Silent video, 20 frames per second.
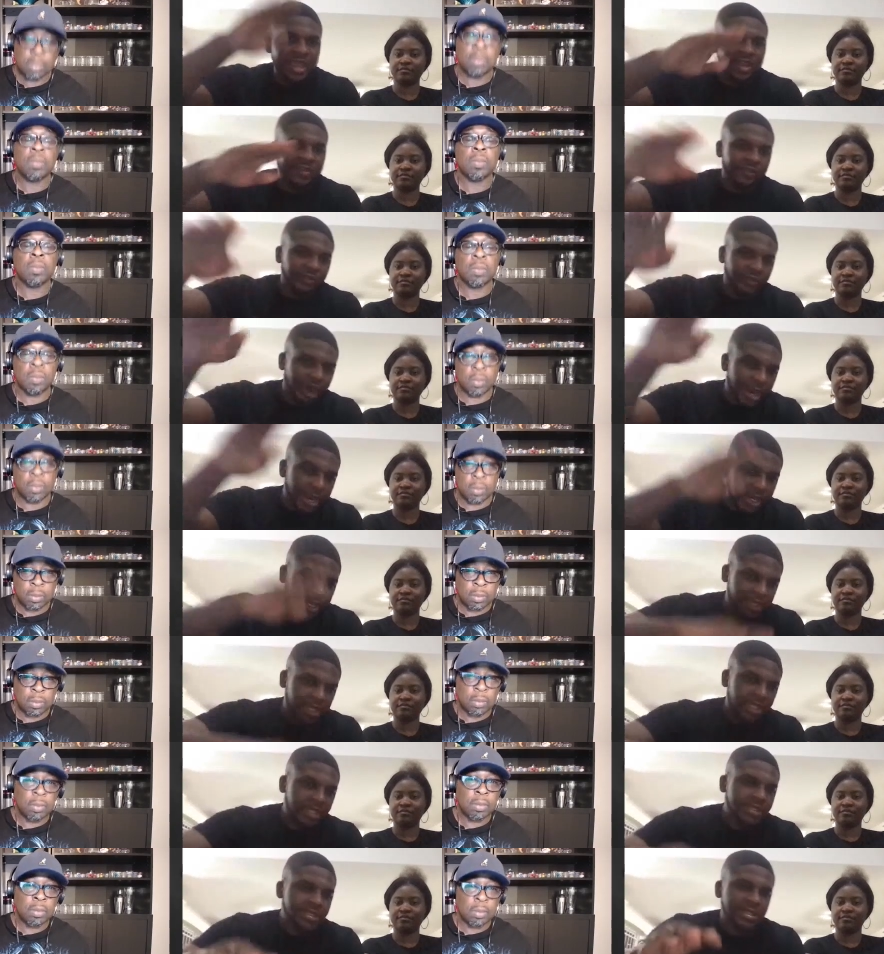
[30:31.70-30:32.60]
Speaker 1: and you have
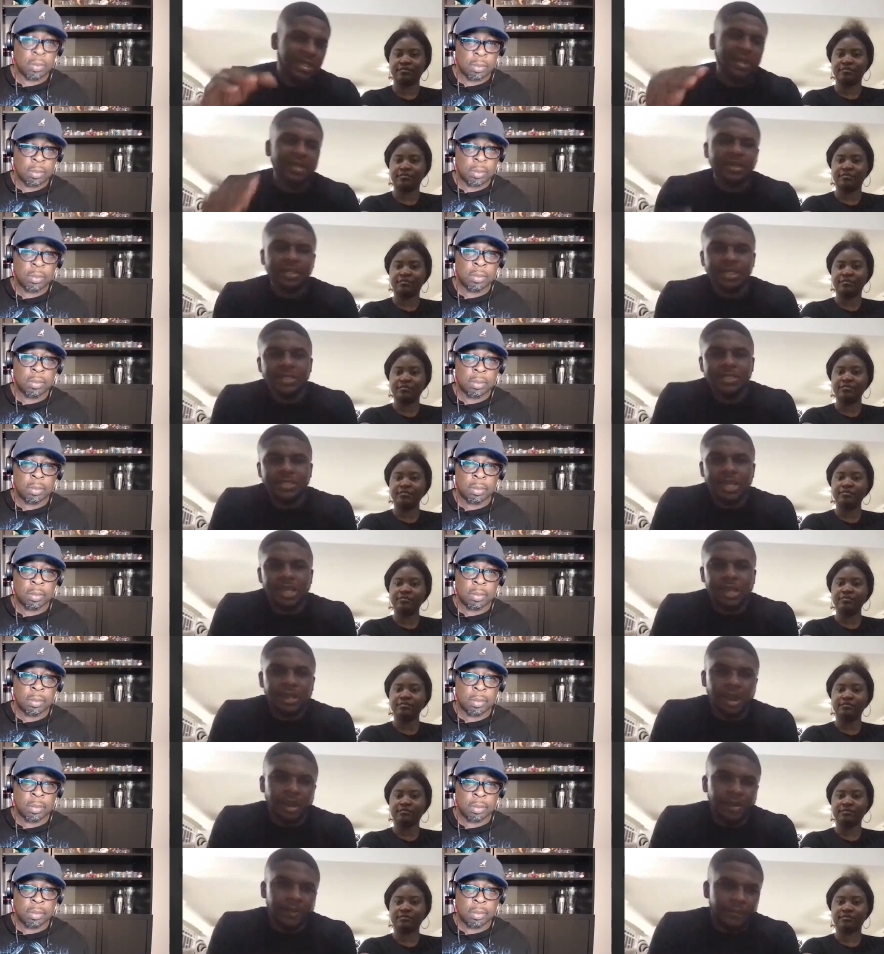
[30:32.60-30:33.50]
rankings and things
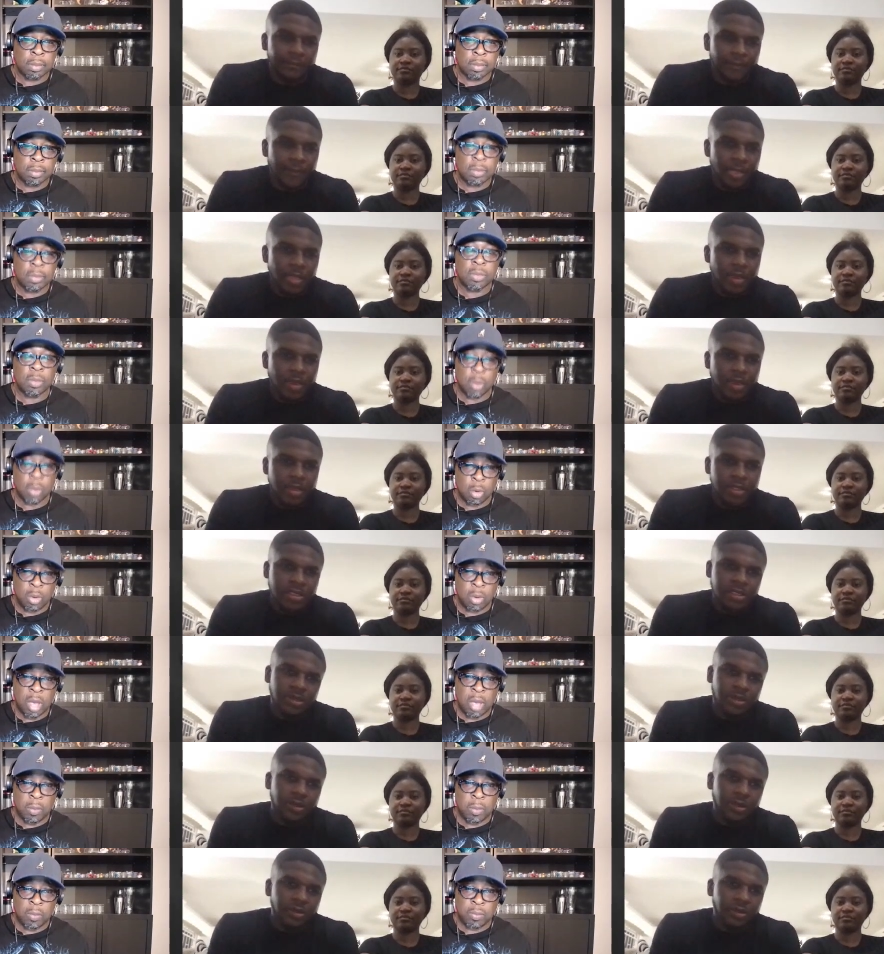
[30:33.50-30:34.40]
like that.
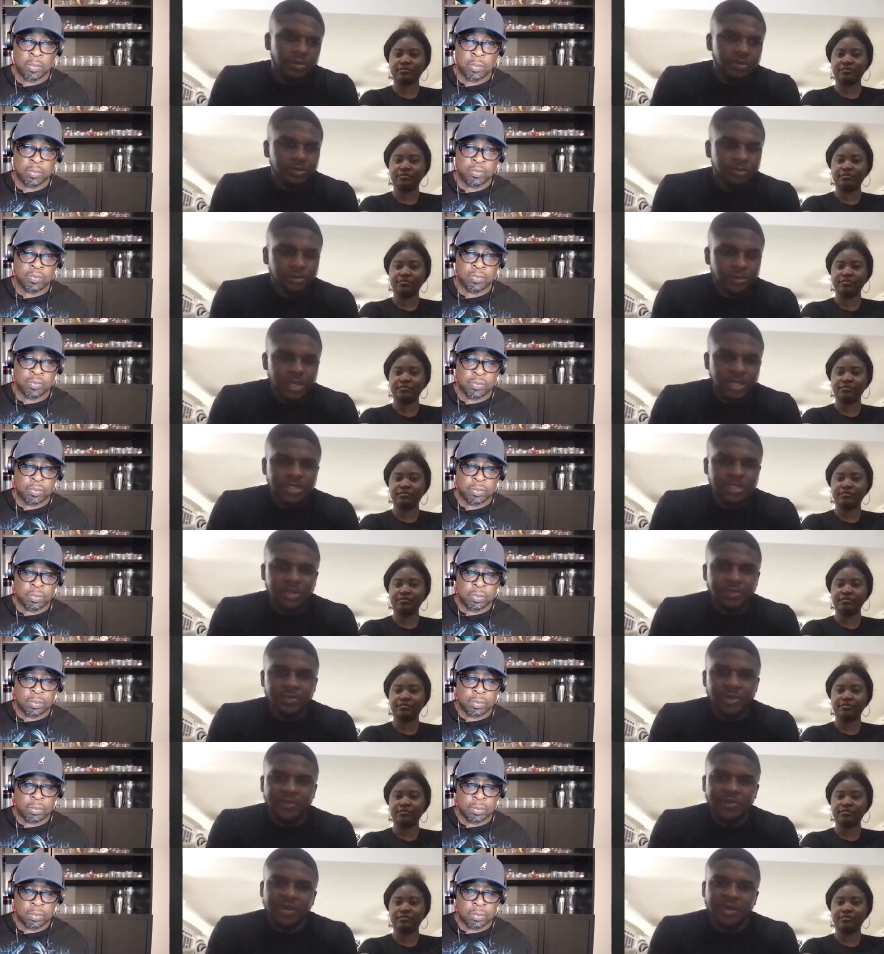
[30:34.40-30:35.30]
So that's
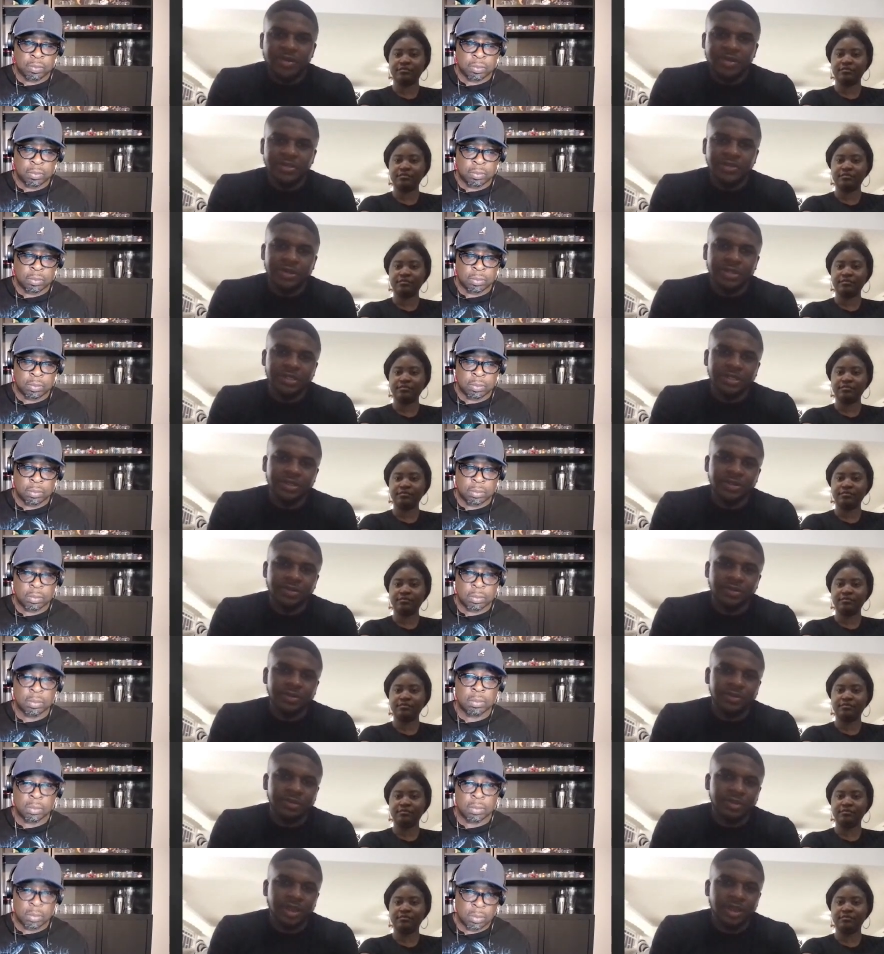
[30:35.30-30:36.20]
something I've always wanted to do.
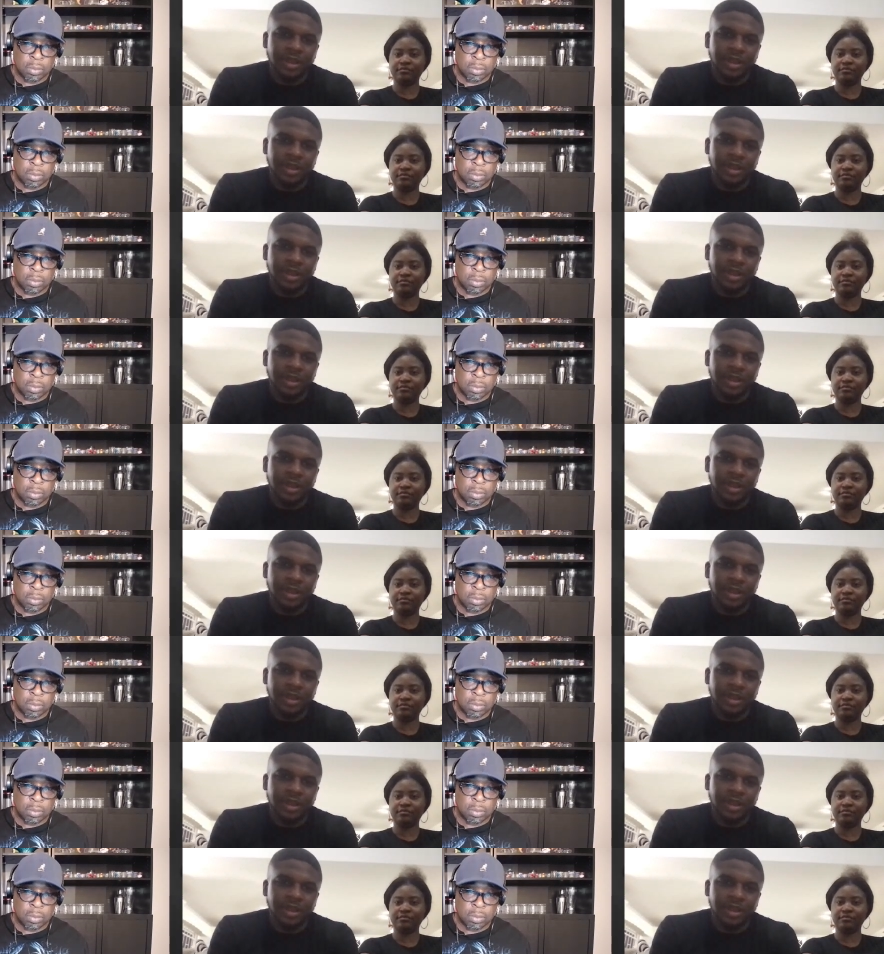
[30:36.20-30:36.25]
